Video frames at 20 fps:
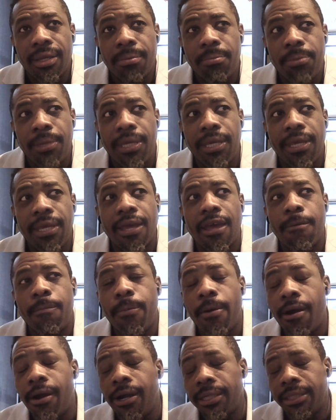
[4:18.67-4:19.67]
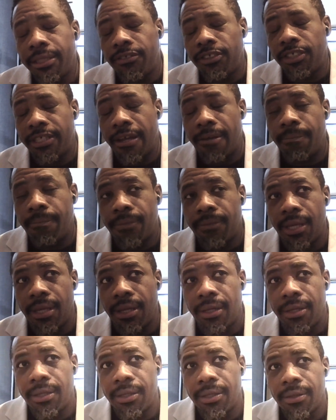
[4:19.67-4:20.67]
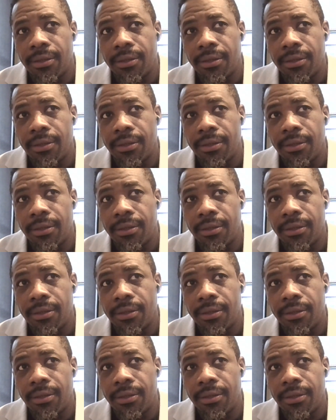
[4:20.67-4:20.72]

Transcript: be a part of something,